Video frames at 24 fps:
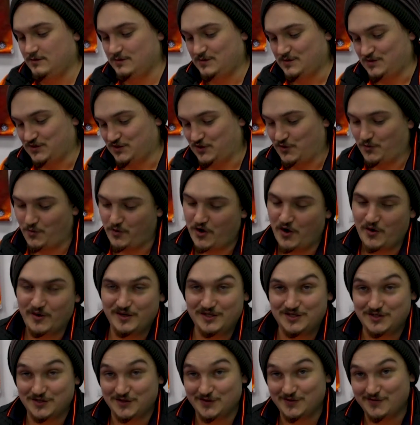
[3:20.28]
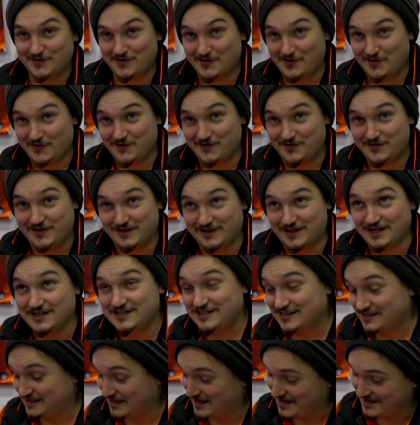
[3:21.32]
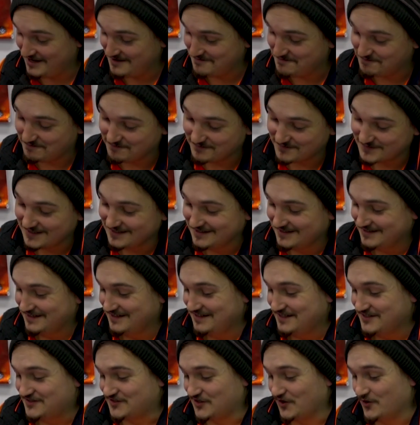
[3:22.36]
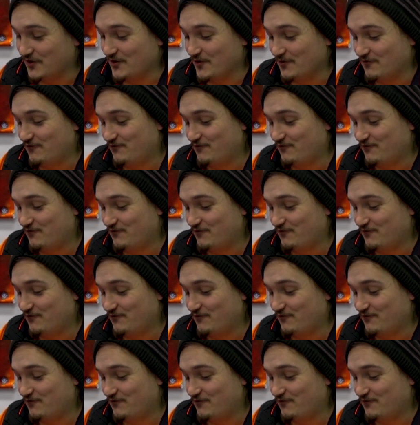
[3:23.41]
so we'll go into this here. So